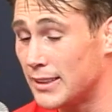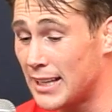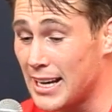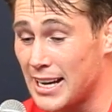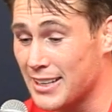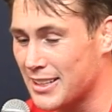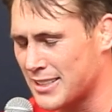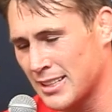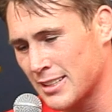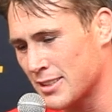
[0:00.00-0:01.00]
Yeah, I
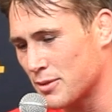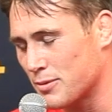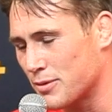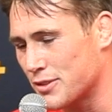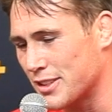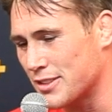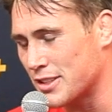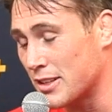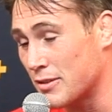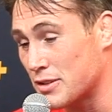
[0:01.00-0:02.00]
think it's
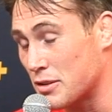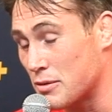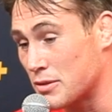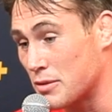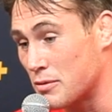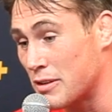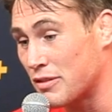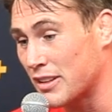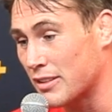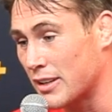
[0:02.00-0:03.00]

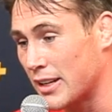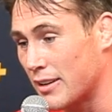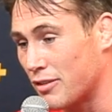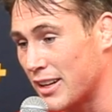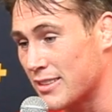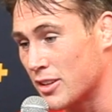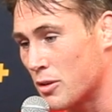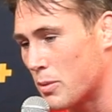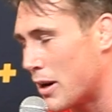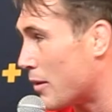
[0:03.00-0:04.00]
terrific fight, you
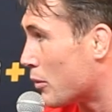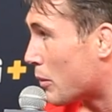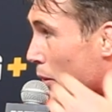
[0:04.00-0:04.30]
know, but we're